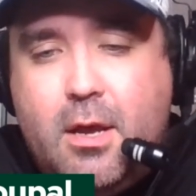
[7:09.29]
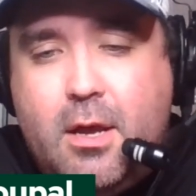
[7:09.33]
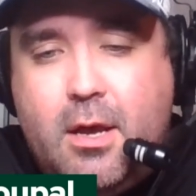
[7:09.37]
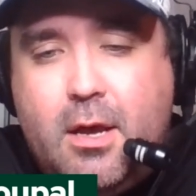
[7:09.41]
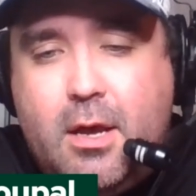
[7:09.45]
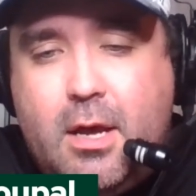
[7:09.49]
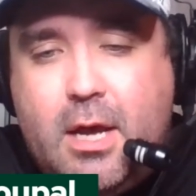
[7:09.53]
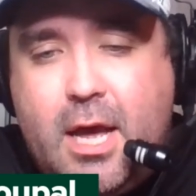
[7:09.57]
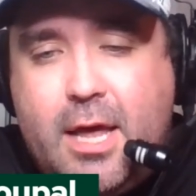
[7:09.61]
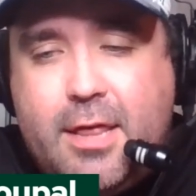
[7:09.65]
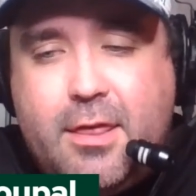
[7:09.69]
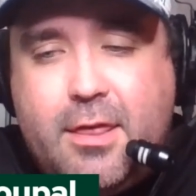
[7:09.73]

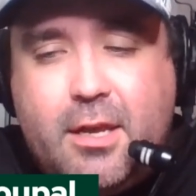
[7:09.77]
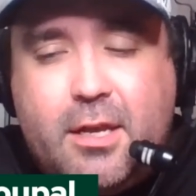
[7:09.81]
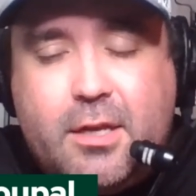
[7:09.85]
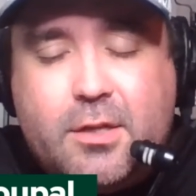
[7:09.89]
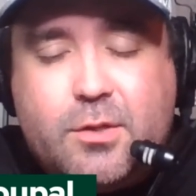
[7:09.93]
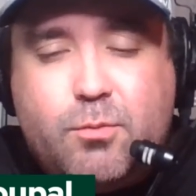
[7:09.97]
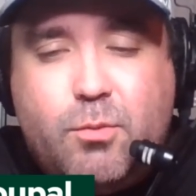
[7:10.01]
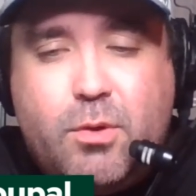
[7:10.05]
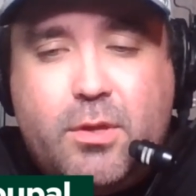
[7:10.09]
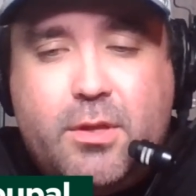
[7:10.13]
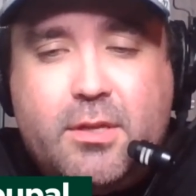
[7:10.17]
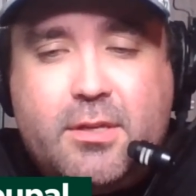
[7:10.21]
uh, I think
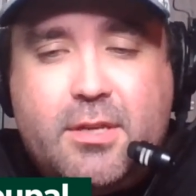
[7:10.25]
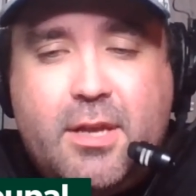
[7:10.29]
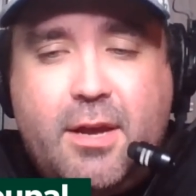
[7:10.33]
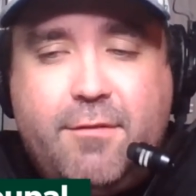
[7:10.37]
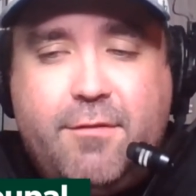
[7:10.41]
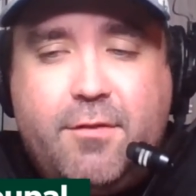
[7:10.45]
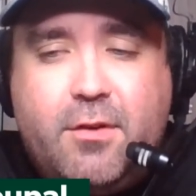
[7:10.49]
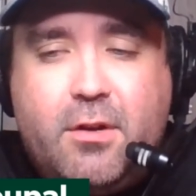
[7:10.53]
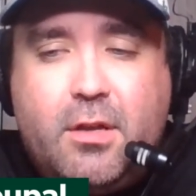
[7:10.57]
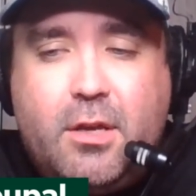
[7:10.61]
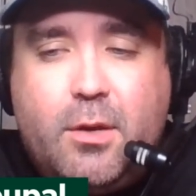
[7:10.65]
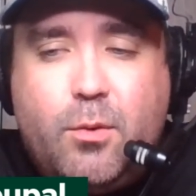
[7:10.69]
it's one that
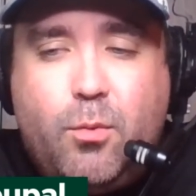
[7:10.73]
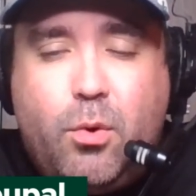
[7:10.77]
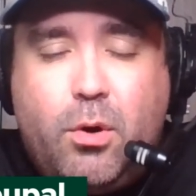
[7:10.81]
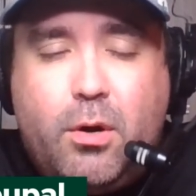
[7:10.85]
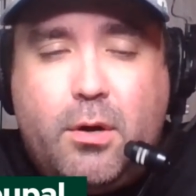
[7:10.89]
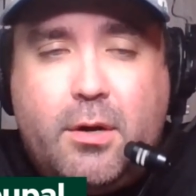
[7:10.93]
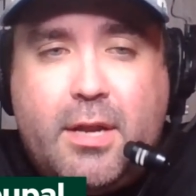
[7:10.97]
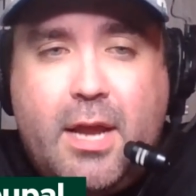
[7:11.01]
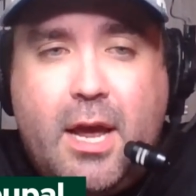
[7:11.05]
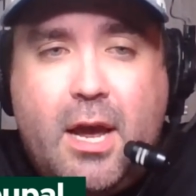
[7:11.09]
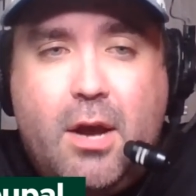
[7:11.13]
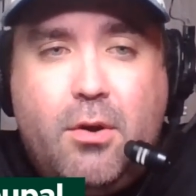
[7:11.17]
definitely
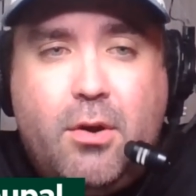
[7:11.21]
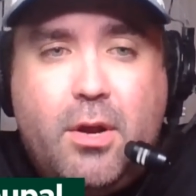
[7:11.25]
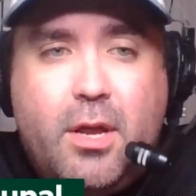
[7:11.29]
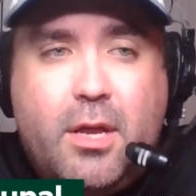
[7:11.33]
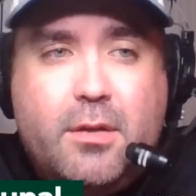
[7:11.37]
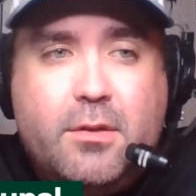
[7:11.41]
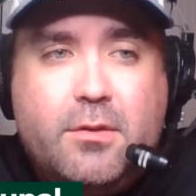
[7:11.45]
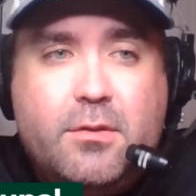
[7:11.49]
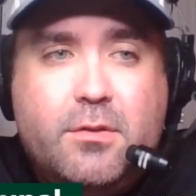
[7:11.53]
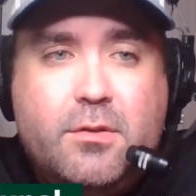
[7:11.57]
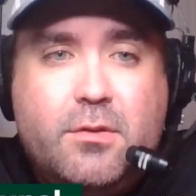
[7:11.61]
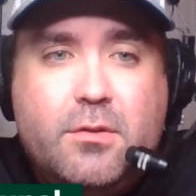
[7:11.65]
worked out,
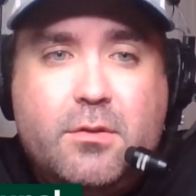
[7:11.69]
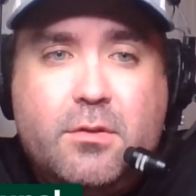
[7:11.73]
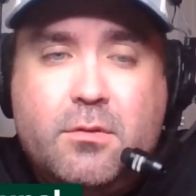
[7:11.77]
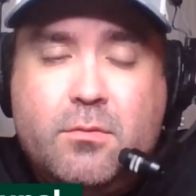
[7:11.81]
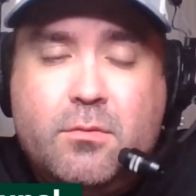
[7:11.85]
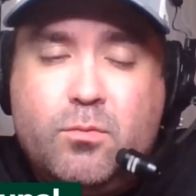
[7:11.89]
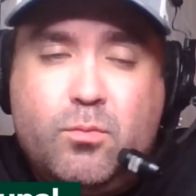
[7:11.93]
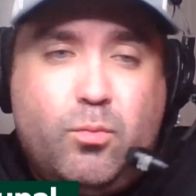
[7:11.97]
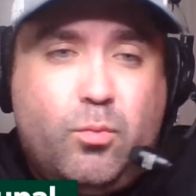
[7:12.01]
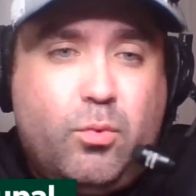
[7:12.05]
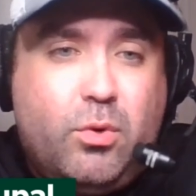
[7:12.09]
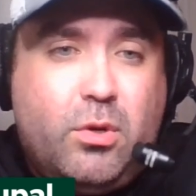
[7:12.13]
and
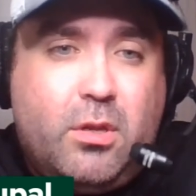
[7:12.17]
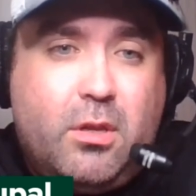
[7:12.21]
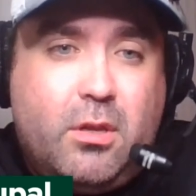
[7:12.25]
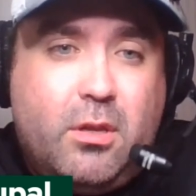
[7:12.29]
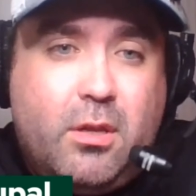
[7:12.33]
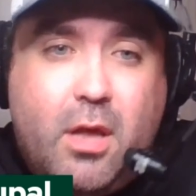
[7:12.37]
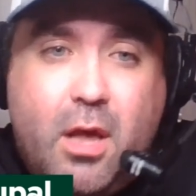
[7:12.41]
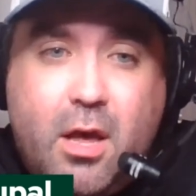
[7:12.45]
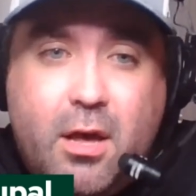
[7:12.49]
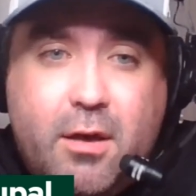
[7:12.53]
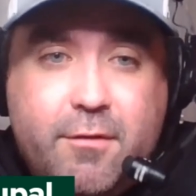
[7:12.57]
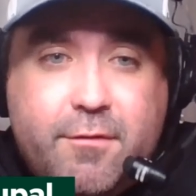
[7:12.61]
would
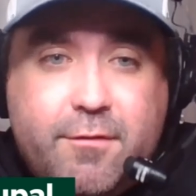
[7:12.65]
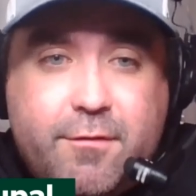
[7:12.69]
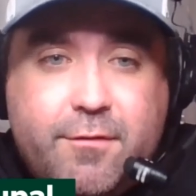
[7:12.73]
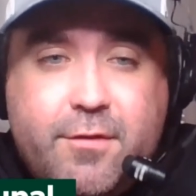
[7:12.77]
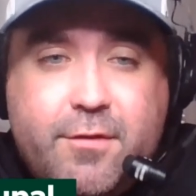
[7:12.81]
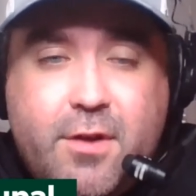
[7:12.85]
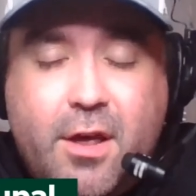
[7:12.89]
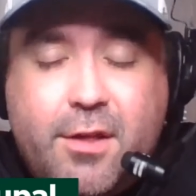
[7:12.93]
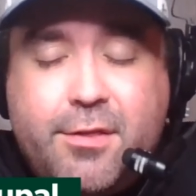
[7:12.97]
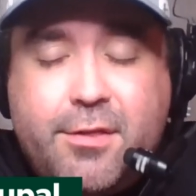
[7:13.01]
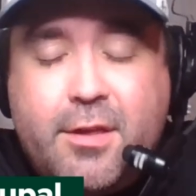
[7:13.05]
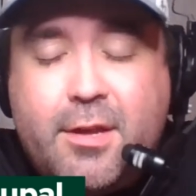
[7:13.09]
love
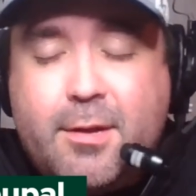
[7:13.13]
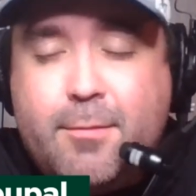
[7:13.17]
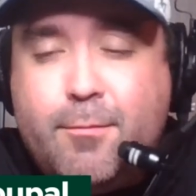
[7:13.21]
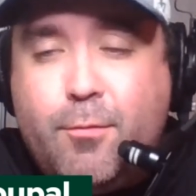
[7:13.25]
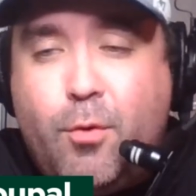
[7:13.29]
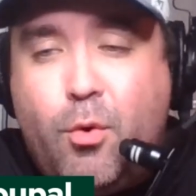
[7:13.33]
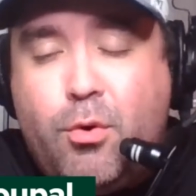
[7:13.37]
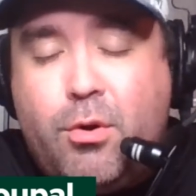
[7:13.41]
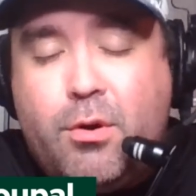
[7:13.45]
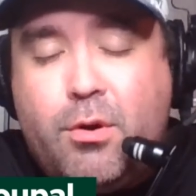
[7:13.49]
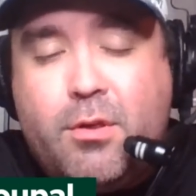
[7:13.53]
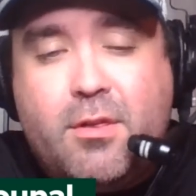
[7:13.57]
nothing
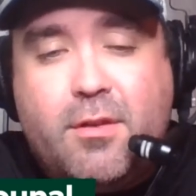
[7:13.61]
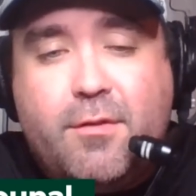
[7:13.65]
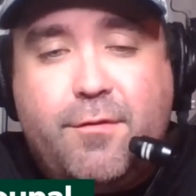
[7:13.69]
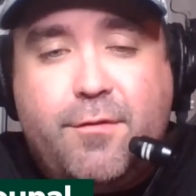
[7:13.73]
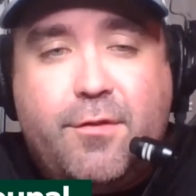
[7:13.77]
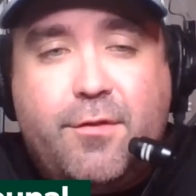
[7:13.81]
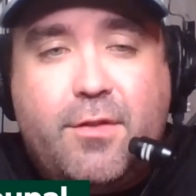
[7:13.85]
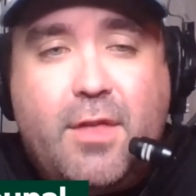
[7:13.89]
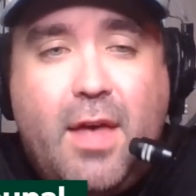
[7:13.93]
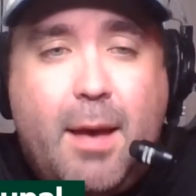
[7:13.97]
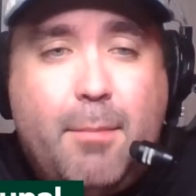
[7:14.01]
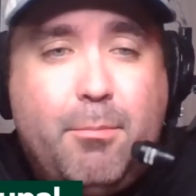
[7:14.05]
more than
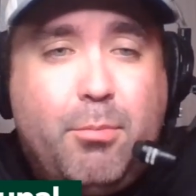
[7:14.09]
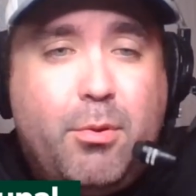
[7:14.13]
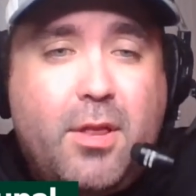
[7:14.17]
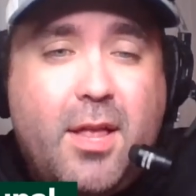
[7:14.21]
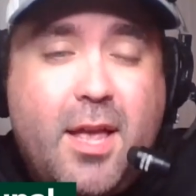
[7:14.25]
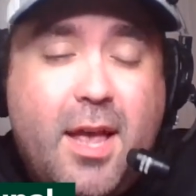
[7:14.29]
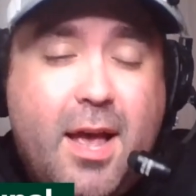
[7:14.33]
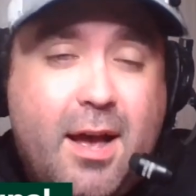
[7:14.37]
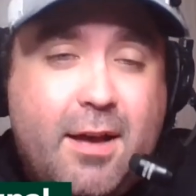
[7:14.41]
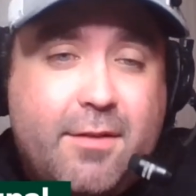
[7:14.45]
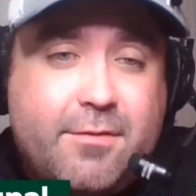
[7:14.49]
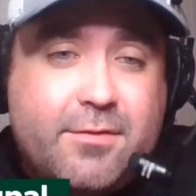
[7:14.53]
for that
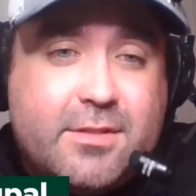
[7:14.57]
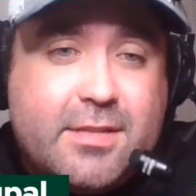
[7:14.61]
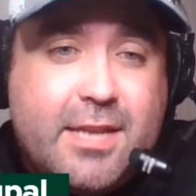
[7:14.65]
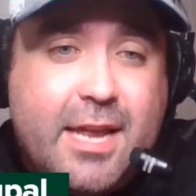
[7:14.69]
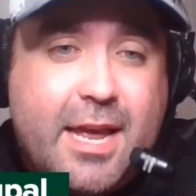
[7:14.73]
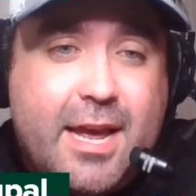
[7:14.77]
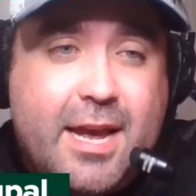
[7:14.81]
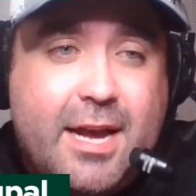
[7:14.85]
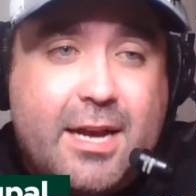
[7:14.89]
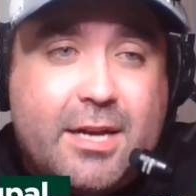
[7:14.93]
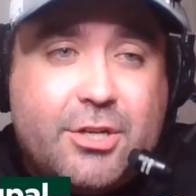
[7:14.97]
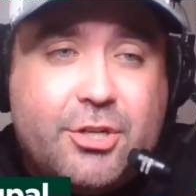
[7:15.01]
playoff
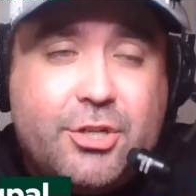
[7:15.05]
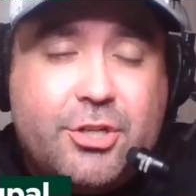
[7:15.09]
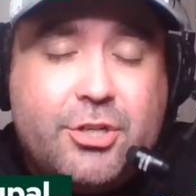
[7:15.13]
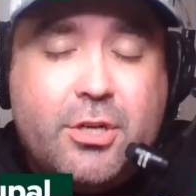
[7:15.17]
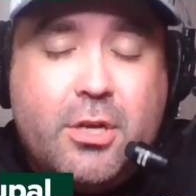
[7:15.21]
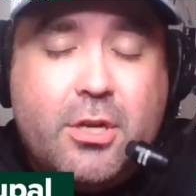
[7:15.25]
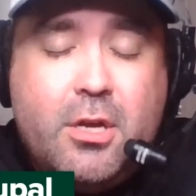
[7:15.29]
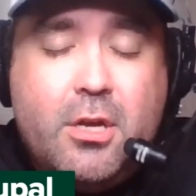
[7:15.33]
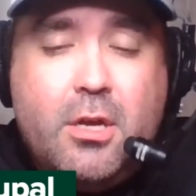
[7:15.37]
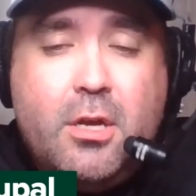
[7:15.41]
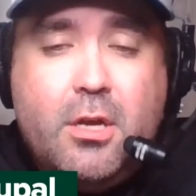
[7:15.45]
stash